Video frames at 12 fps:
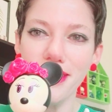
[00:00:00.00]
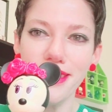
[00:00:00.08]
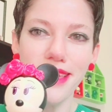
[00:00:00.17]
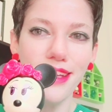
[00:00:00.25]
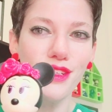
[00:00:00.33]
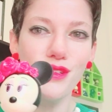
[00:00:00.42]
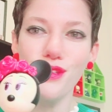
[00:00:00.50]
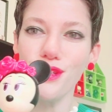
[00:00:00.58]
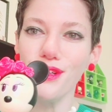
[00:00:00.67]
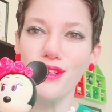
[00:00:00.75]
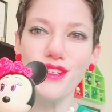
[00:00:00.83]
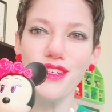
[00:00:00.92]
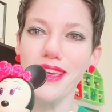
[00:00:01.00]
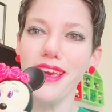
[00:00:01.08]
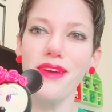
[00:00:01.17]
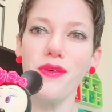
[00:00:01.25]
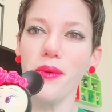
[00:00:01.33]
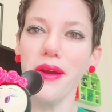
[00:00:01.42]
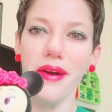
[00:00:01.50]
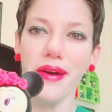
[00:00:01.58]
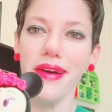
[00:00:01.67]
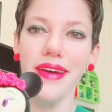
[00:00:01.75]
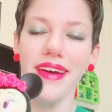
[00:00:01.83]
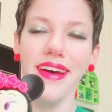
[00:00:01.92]
She's got two skirts she can't
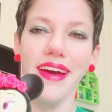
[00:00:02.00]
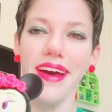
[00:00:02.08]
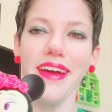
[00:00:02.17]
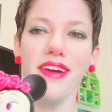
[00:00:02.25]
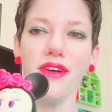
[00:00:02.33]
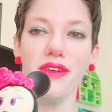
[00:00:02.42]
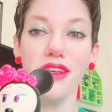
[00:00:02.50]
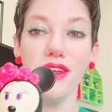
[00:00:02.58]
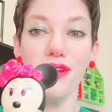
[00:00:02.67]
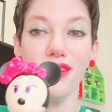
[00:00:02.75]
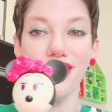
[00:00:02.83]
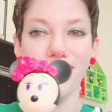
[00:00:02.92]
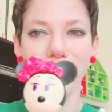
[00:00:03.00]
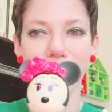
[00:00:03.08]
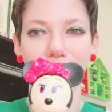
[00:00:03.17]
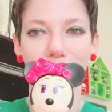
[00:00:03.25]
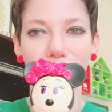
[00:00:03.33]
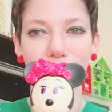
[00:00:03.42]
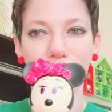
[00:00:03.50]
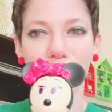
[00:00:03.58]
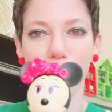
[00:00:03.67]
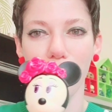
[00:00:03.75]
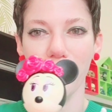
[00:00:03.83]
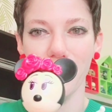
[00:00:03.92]
wear. Uh, I don't know. And notice she's uh, she's
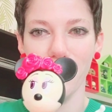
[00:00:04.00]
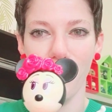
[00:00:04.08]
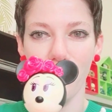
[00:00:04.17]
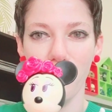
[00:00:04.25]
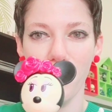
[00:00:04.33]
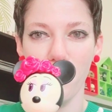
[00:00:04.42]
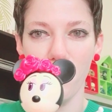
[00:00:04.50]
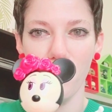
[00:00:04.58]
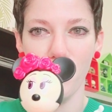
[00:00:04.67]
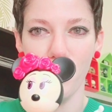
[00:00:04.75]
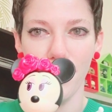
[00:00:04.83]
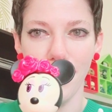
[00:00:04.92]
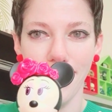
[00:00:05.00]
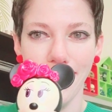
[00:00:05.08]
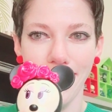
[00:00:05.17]
keeping this coffee cup over here.